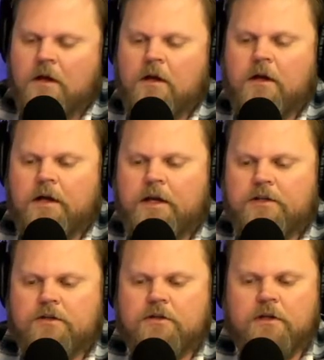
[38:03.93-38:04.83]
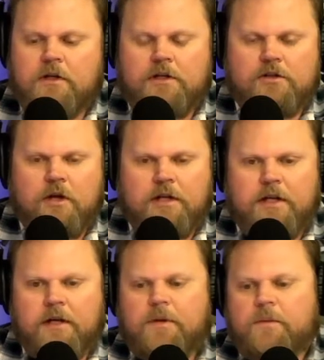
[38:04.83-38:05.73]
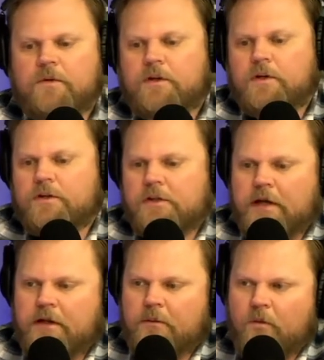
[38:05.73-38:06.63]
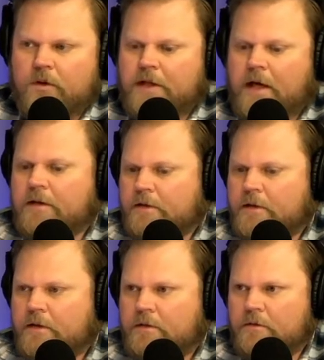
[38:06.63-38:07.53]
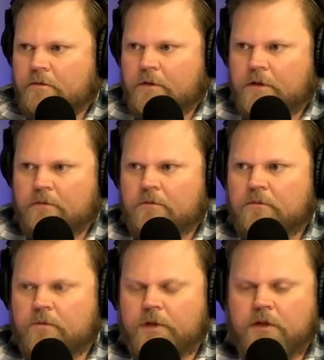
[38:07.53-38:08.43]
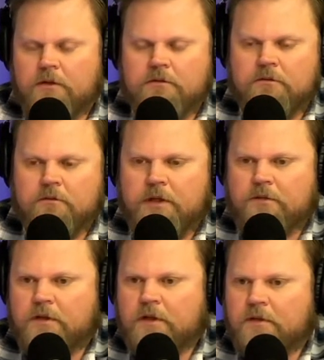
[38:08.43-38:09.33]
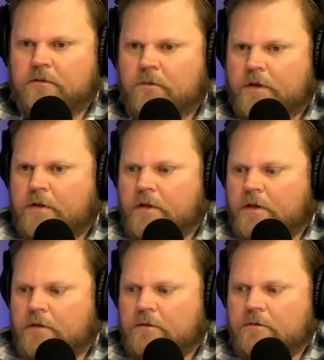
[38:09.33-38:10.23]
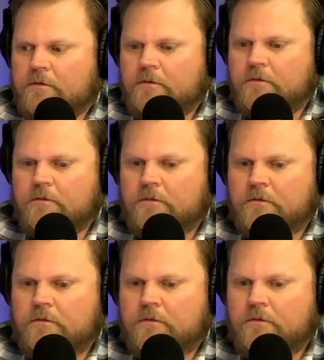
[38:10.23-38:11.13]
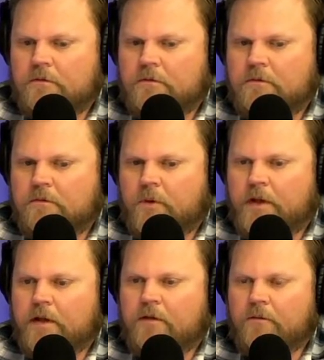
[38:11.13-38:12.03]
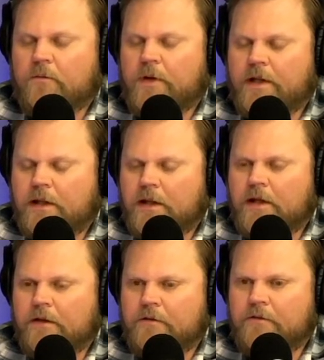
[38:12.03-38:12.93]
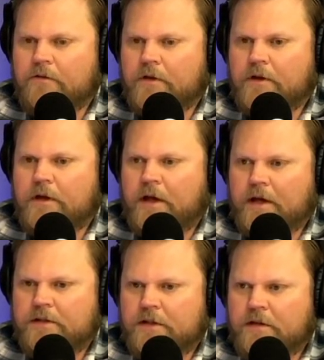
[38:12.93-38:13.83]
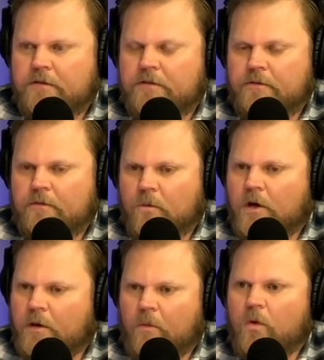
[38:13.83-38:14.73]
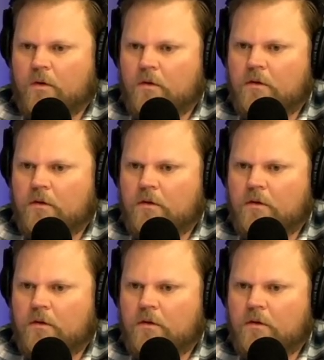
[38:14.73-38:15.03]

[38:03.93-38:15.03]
He's he's trying to get people to understand their mortality. Mm. Right? We don't we don't live with uh, we live we live as if we're immortal.